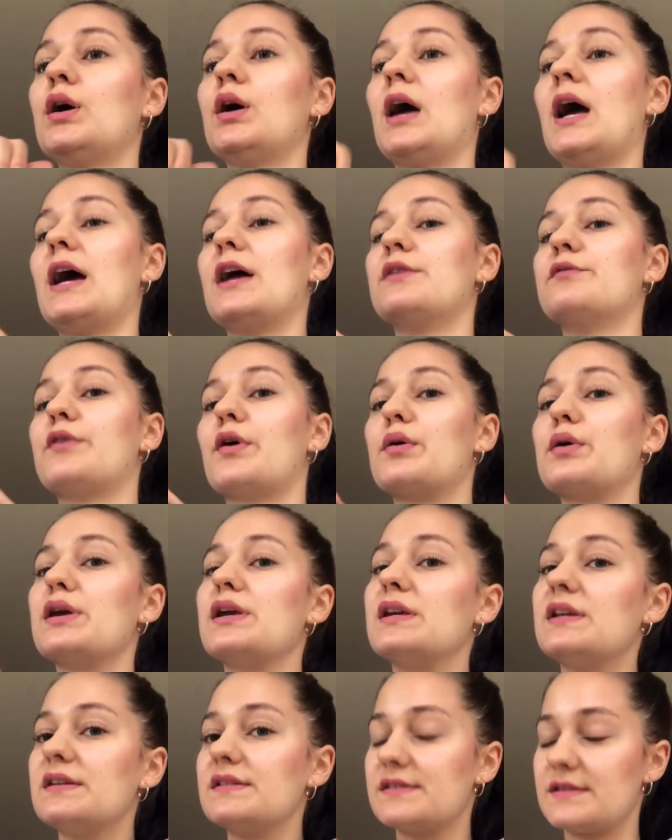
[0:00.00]
and very
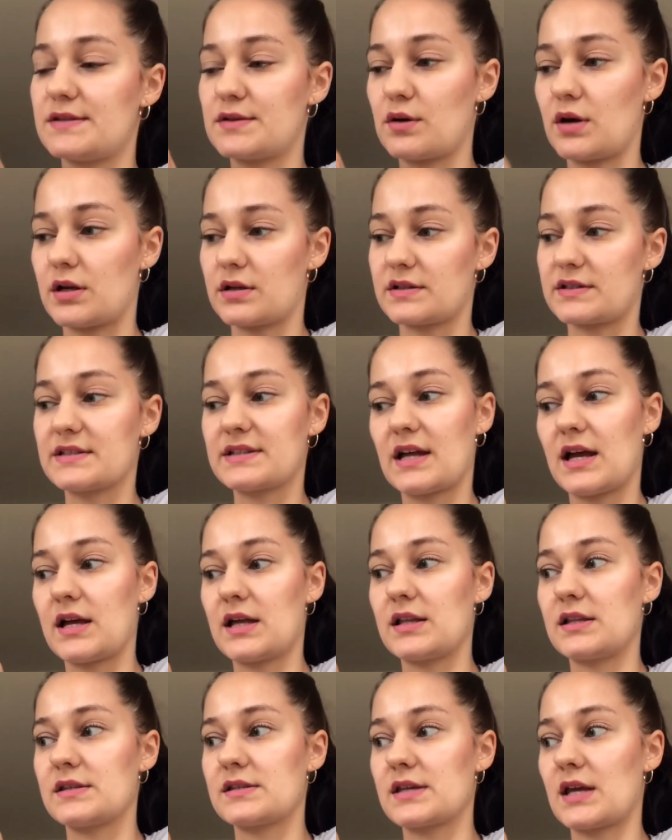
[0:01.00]
easy to
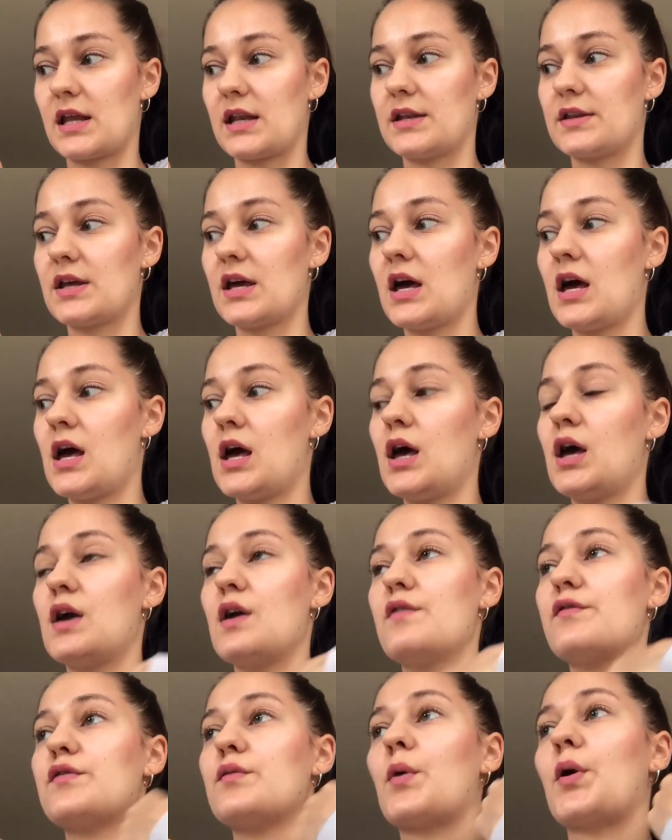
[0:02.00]
understand. And
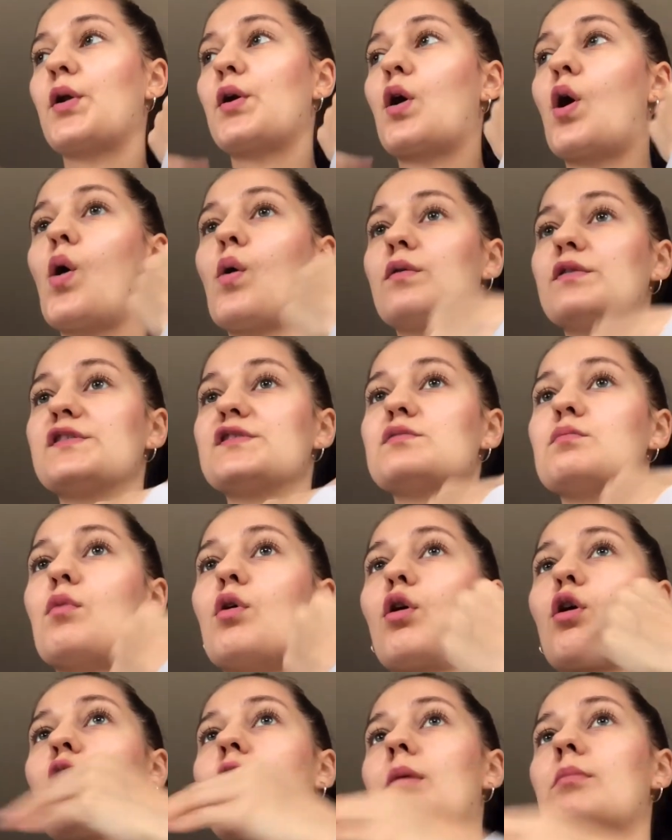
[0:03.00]
if you want to go into
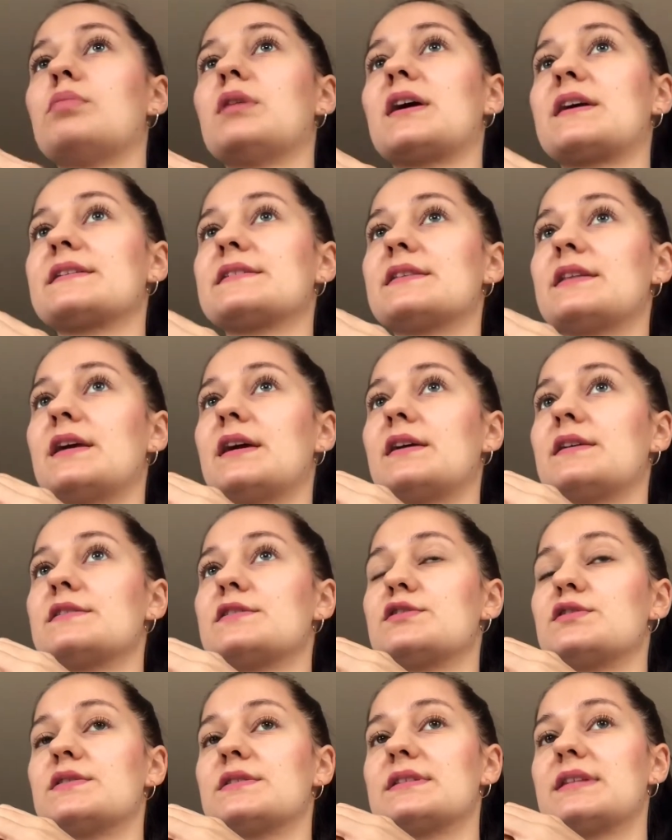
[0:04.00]
more complex things,
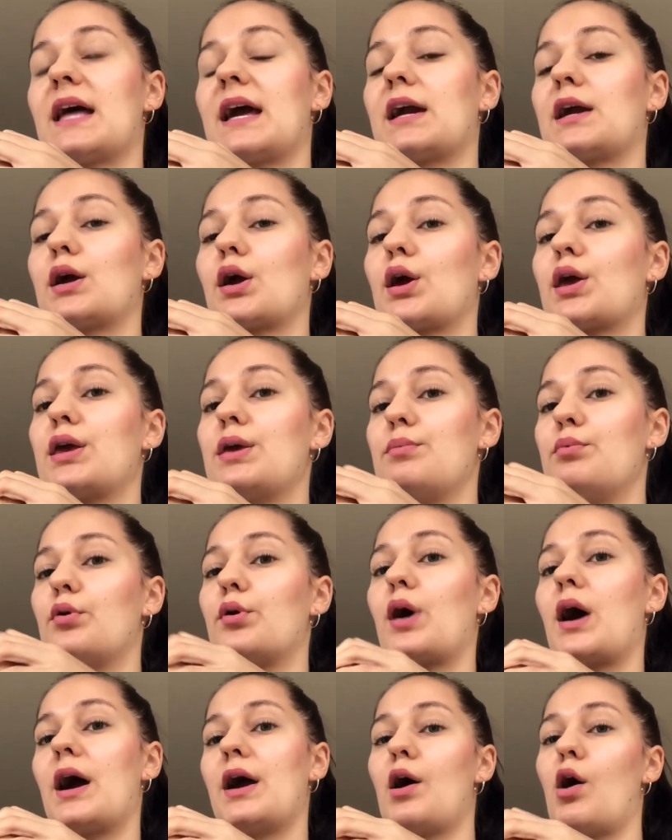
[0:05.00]
just like keep
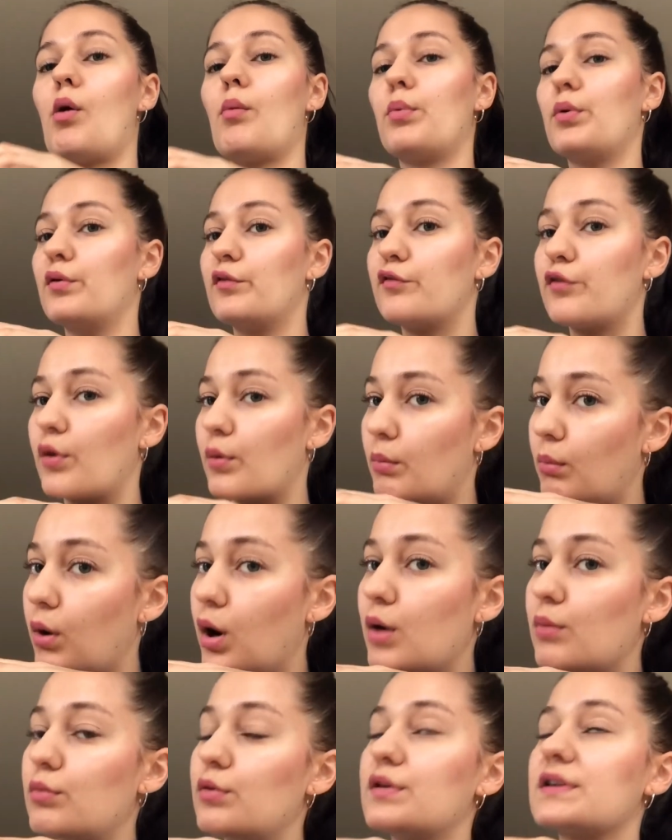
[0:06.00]
your eye open for
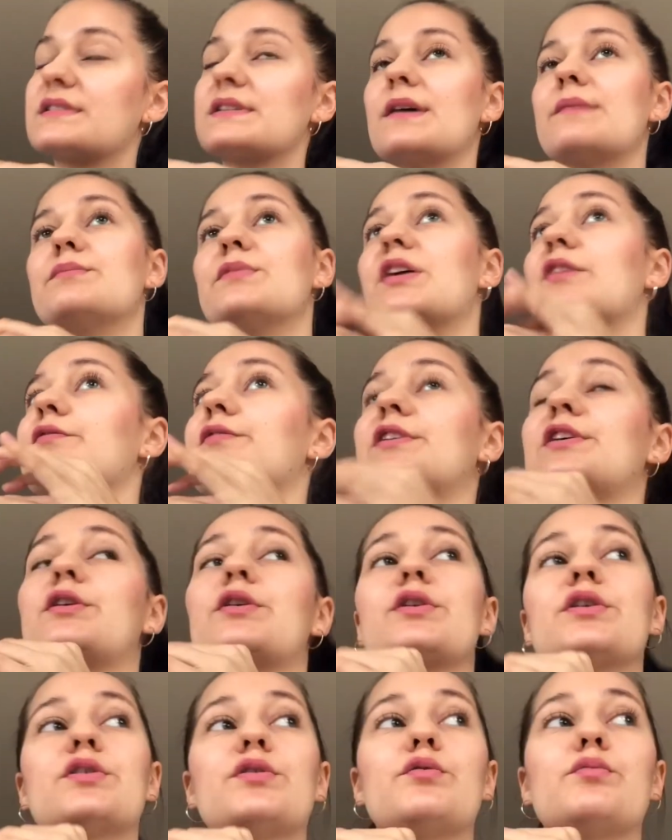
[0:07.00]
more books. I'm definitely
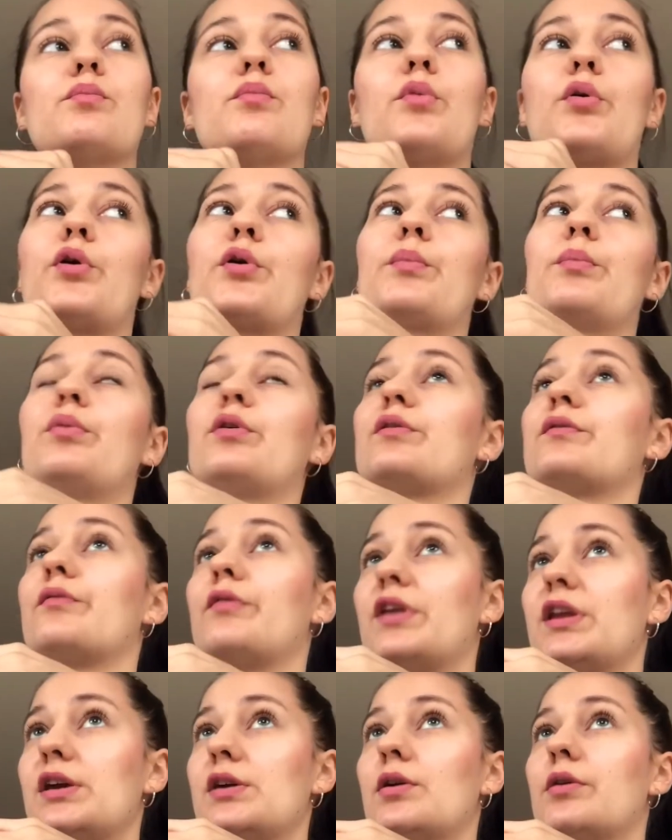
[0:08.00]
going to do more book
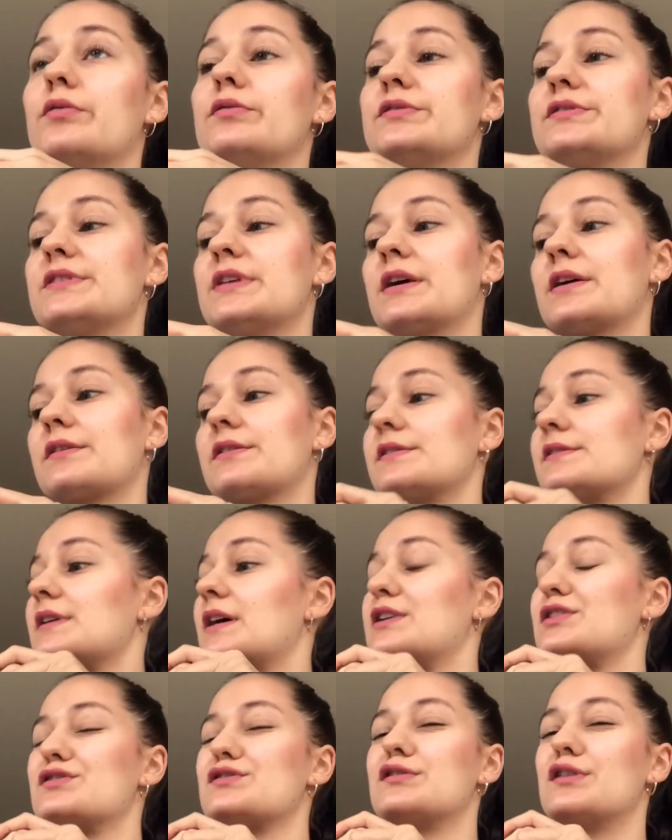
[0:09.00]
videos because
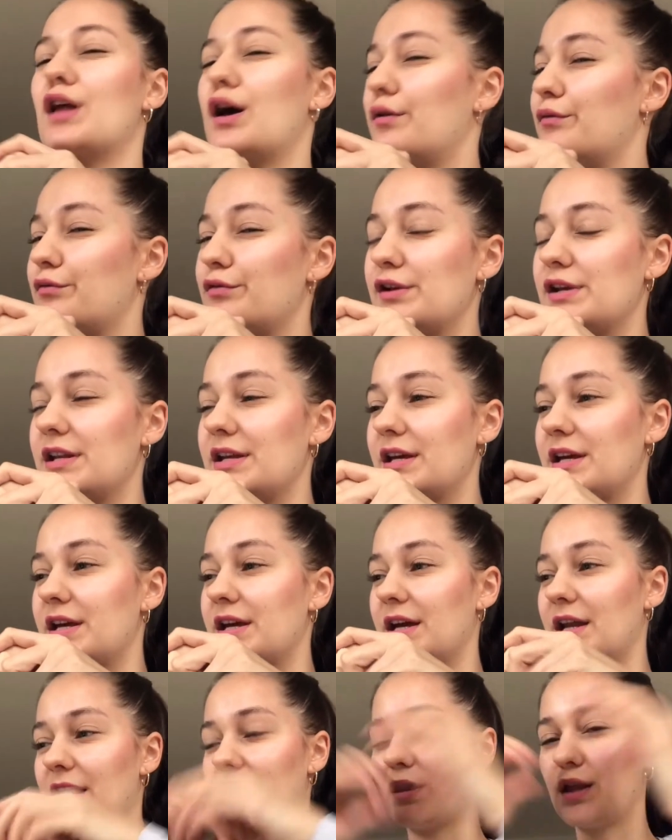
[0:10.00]
I just love
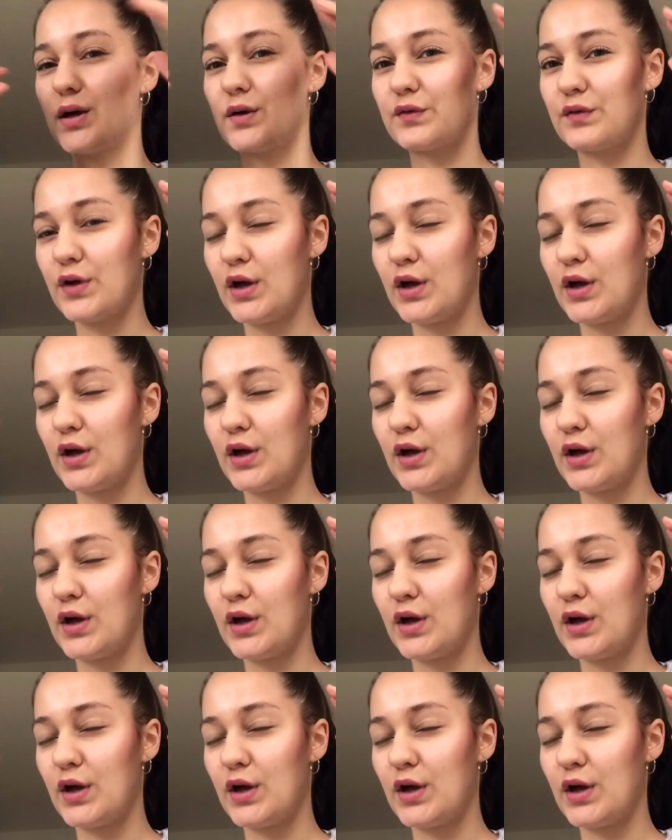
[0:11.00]
reading and I love